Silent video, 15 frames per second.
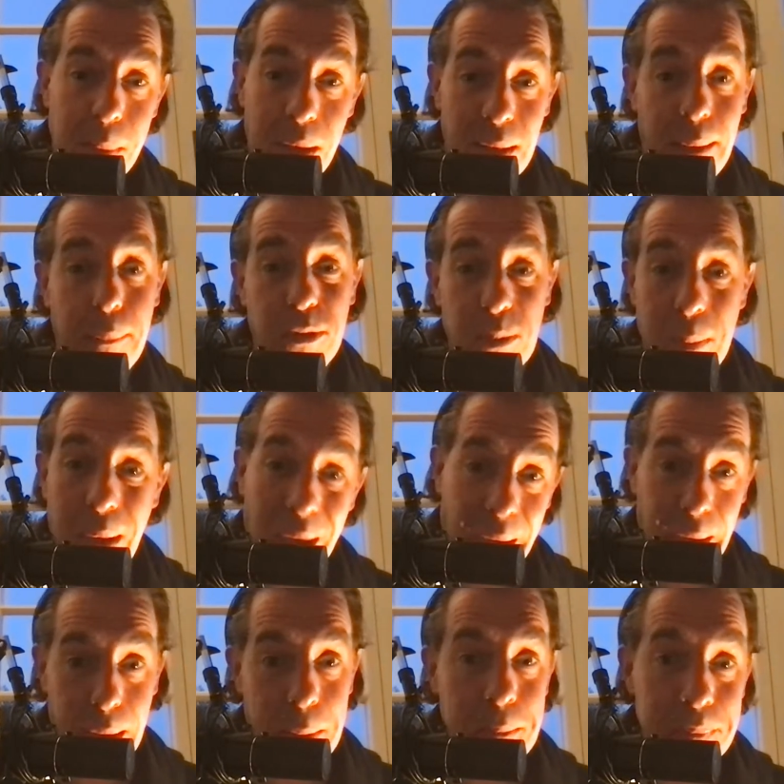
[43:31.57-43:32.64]
That was
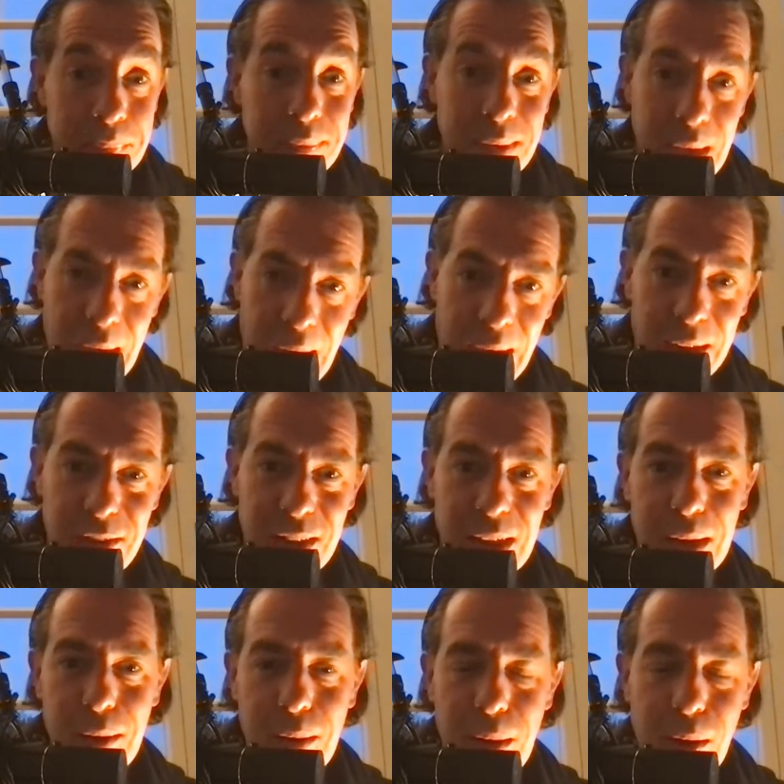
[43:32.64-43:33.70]
my
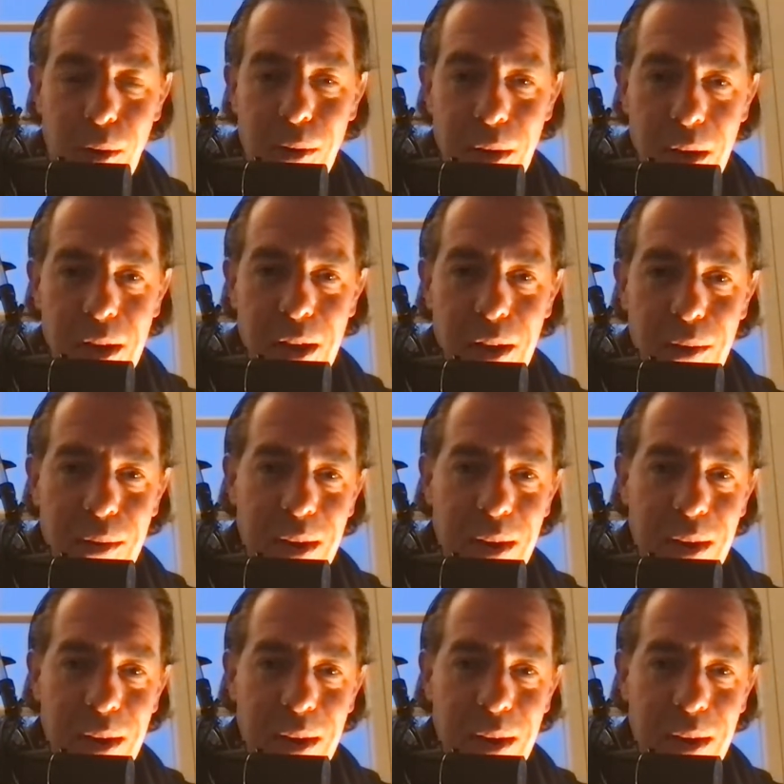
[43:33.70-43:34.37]
idea long ago,